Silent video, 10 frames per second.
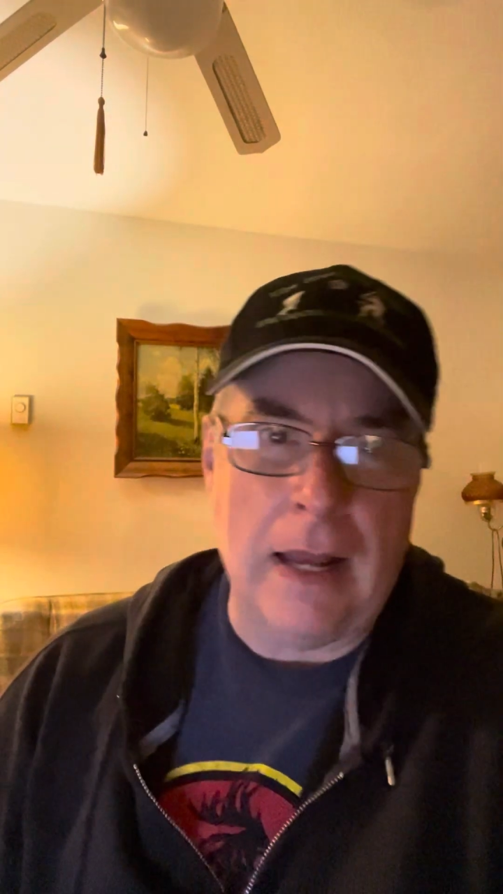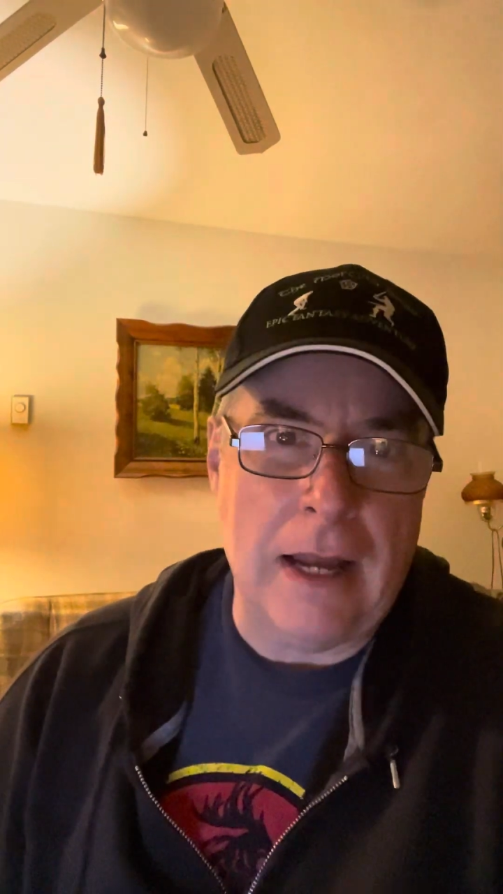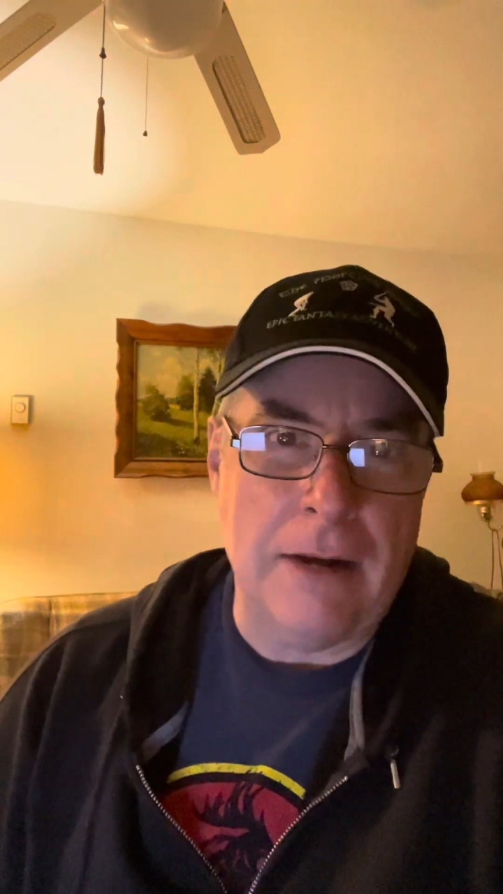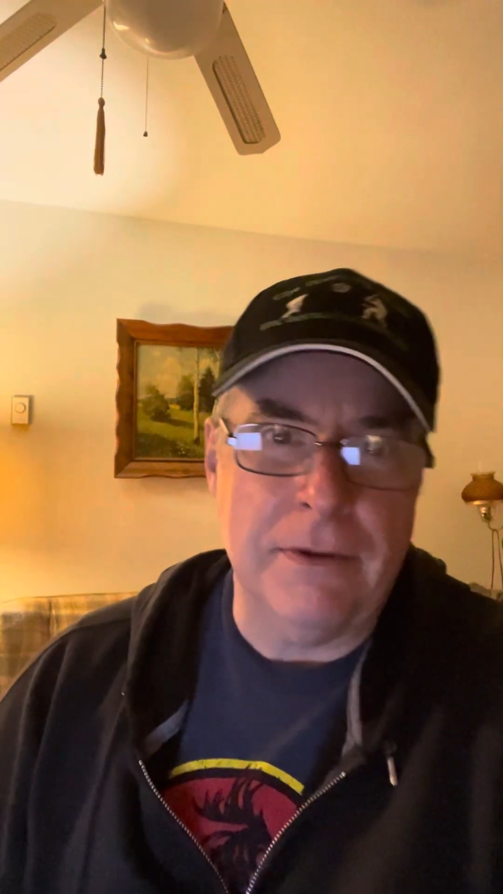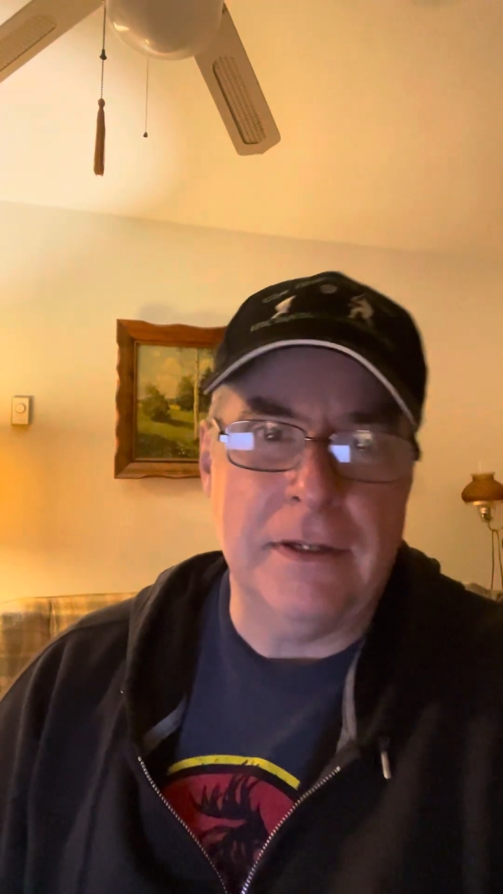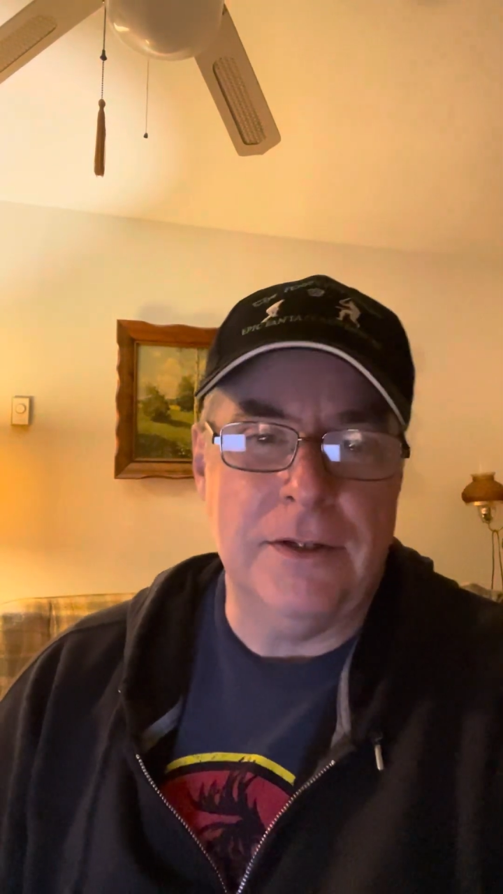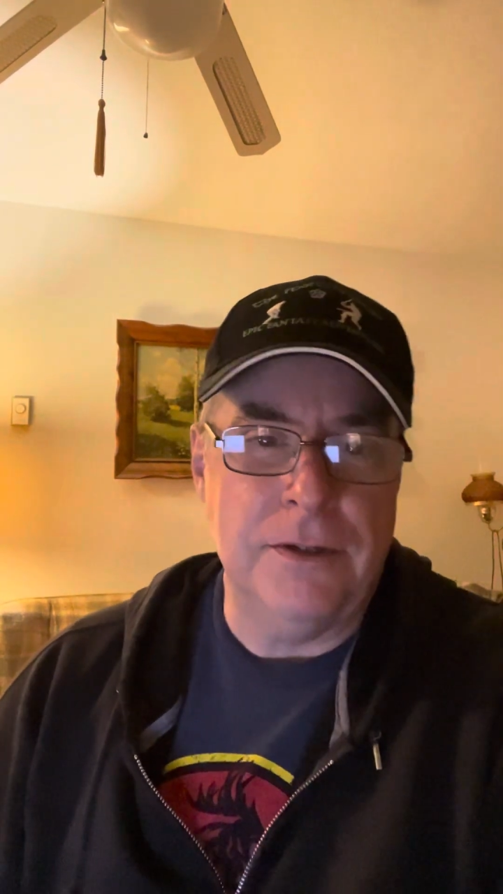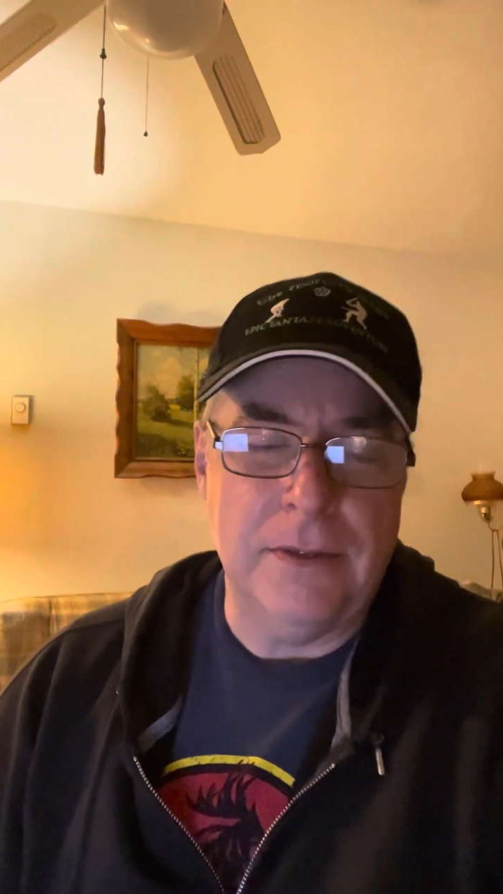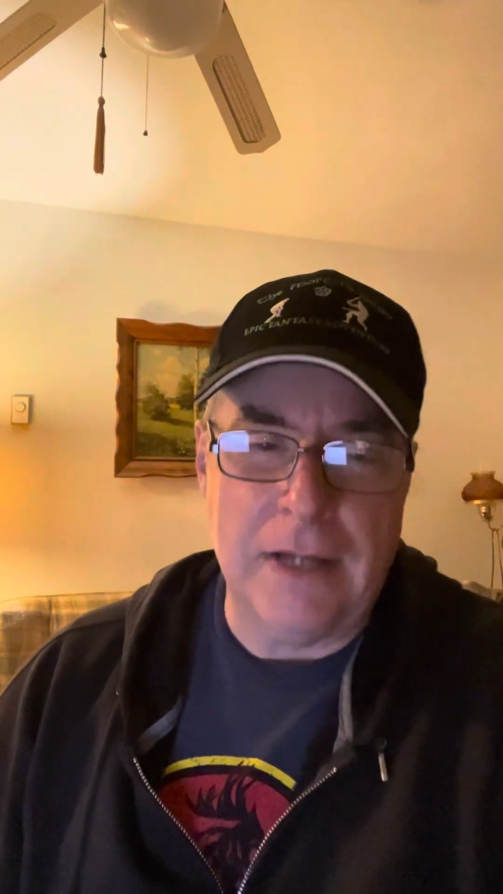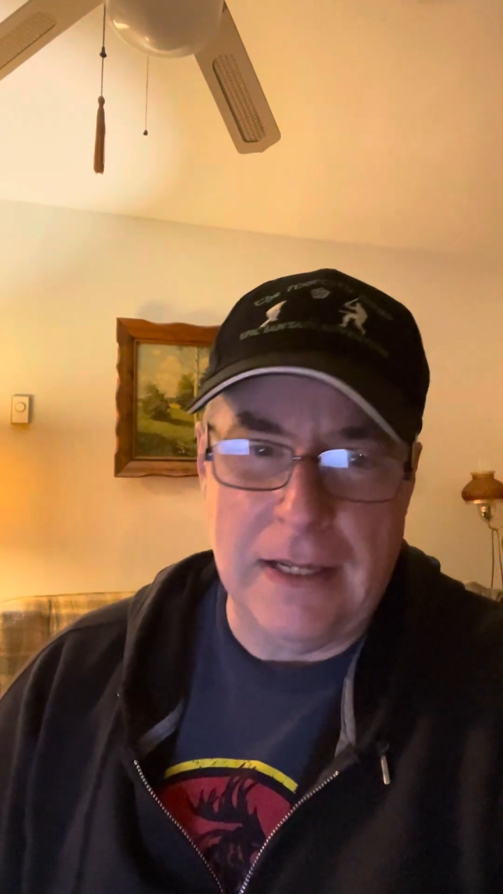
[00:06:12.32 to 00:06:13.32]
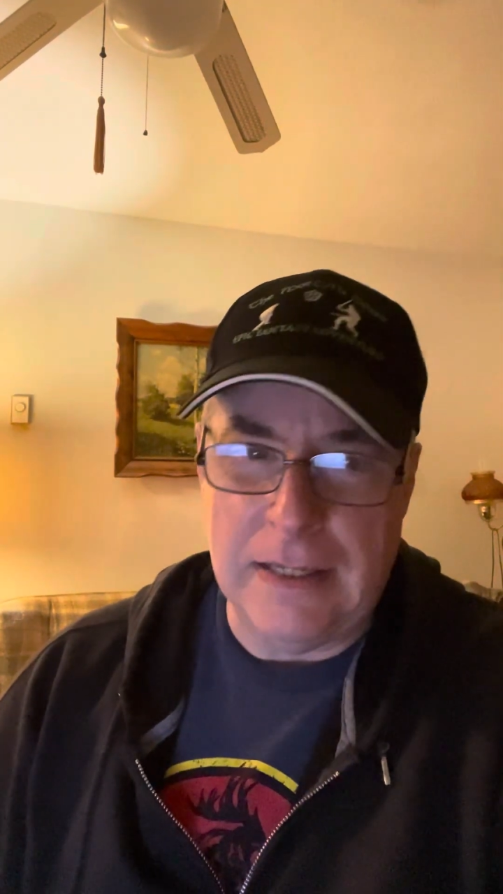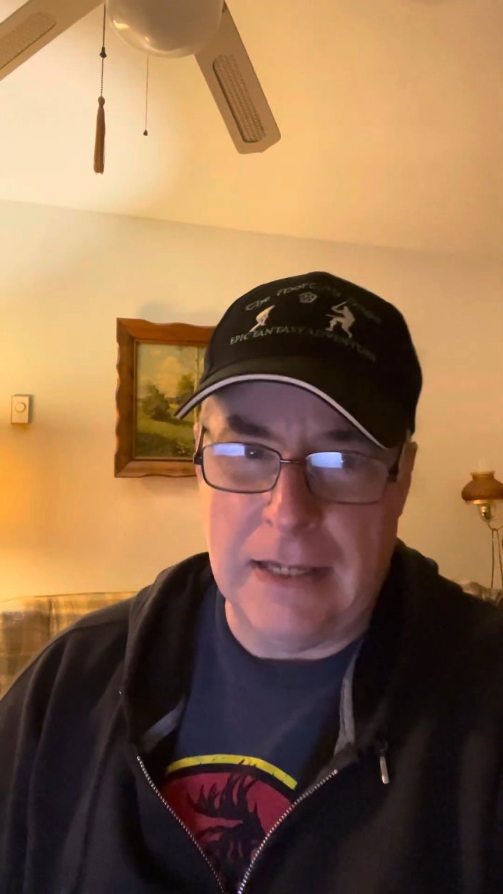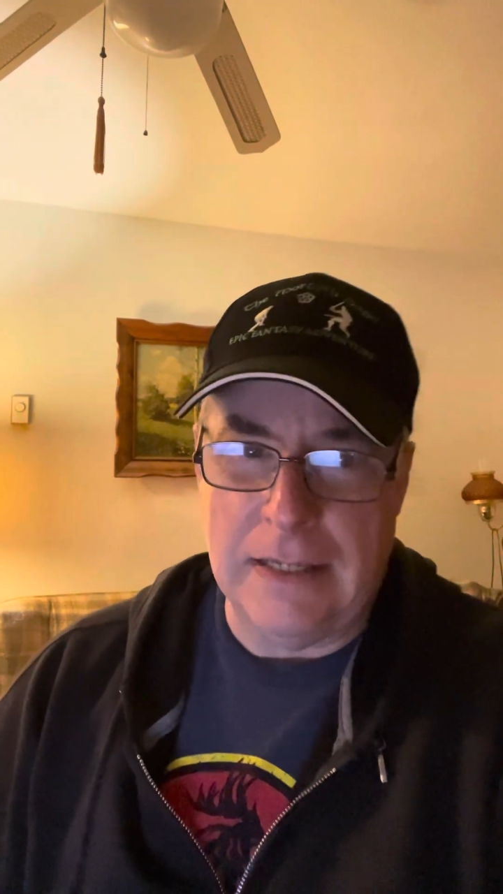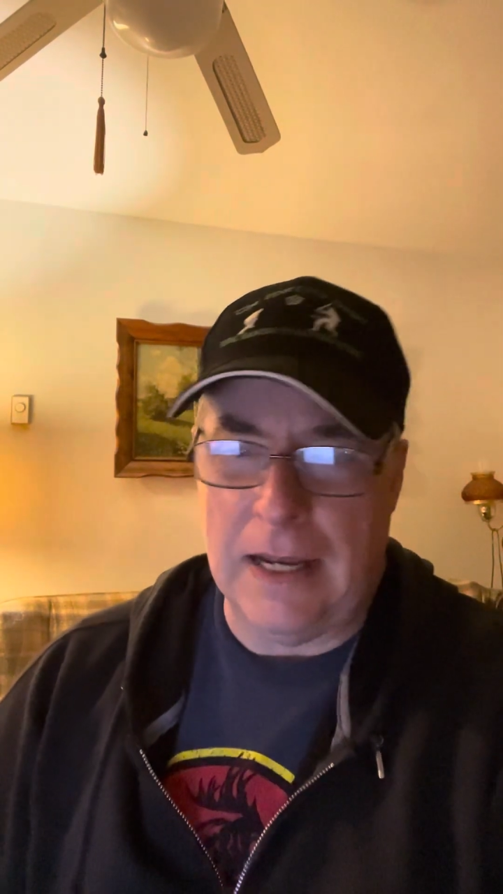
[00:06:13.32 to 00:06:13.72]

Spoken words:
got reading to do it, and